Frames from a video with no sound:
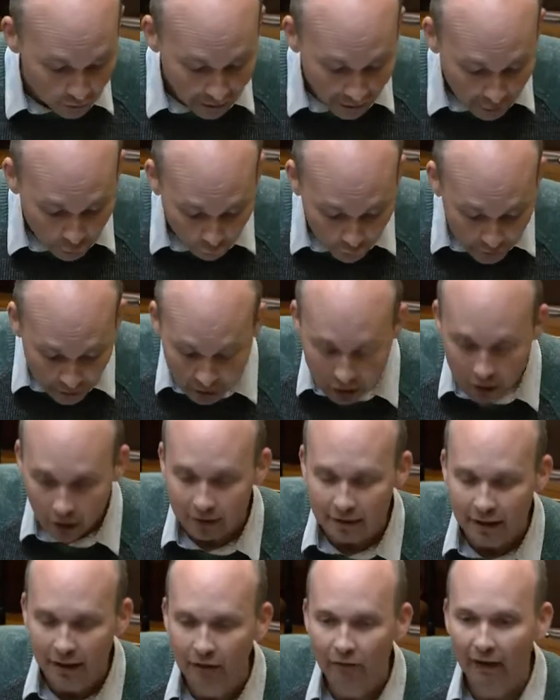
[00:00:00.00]
agree
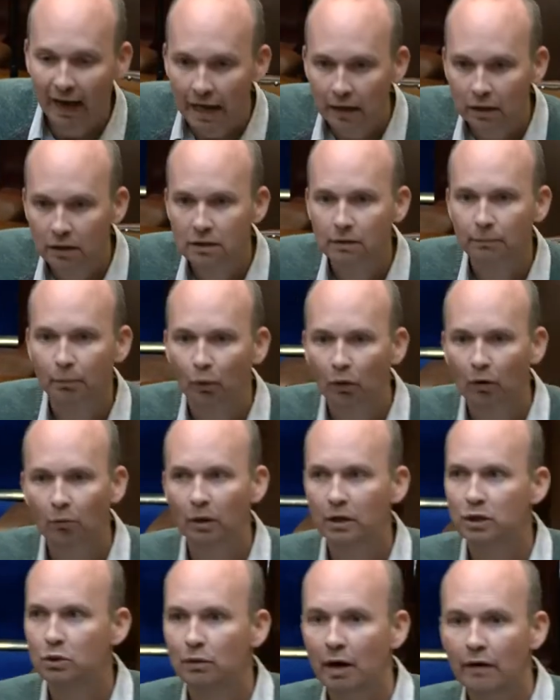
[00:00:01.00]
not to give any support
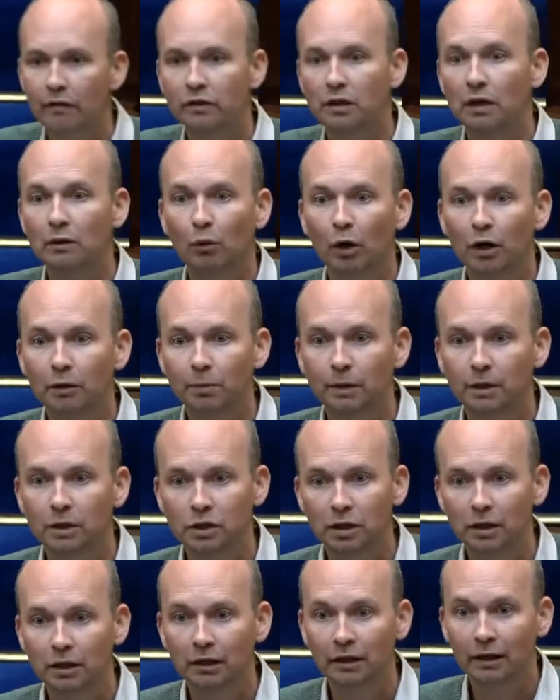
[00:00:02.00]
whatsoever to the
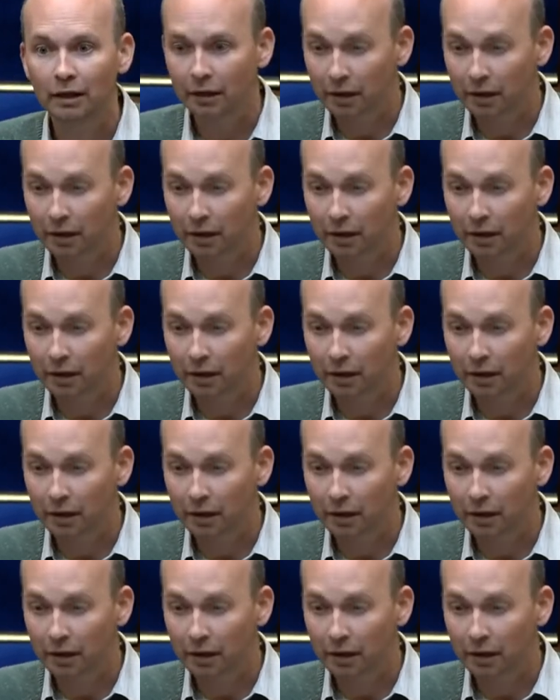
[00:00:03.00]
YPG.